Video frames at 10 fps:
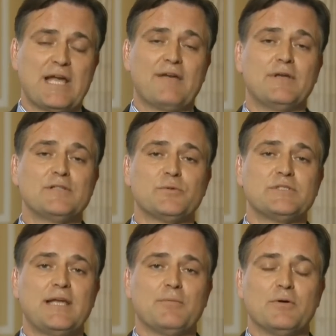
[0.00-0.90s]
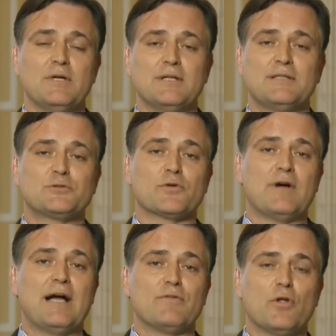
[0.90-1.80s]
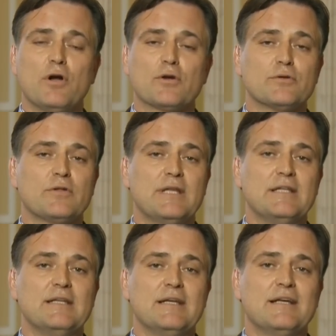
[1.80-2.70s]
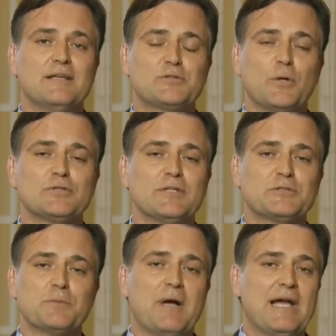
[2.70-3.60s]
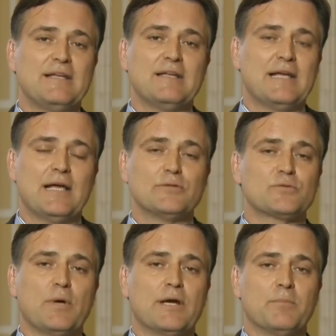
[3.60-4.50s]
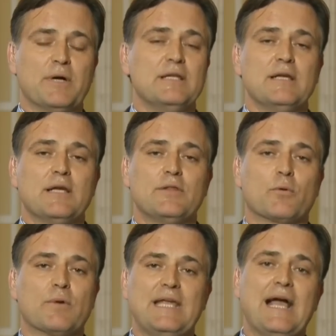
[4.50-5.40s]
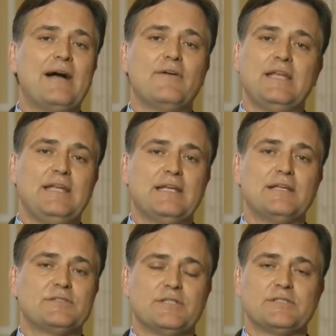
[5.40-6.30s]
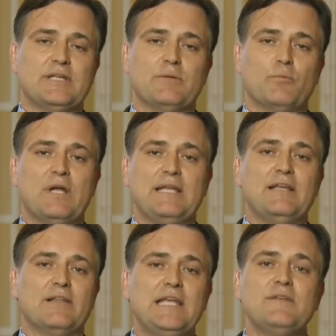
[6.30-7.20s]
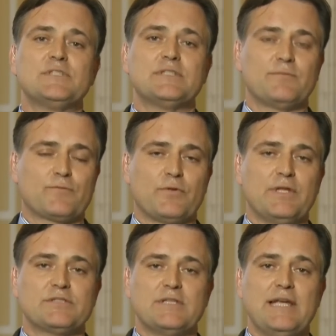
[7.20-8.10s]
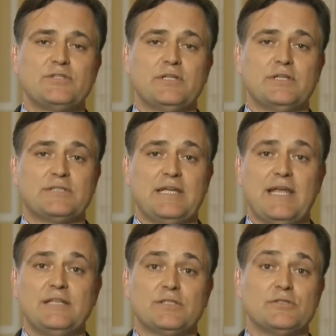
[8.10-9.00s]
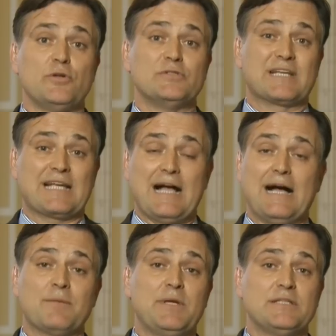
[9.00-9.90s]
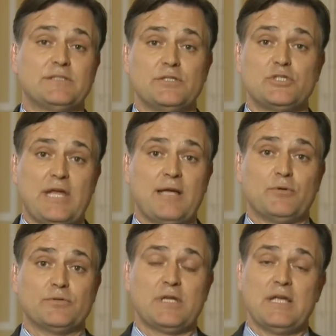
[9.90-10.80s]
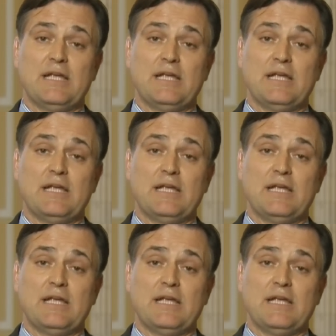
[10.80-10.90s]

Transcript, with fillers: Chavez was able to survive longer than socialism might elsewhere. But the reality is, is that what he leaves for this nation is a nation whose economy is in shambles.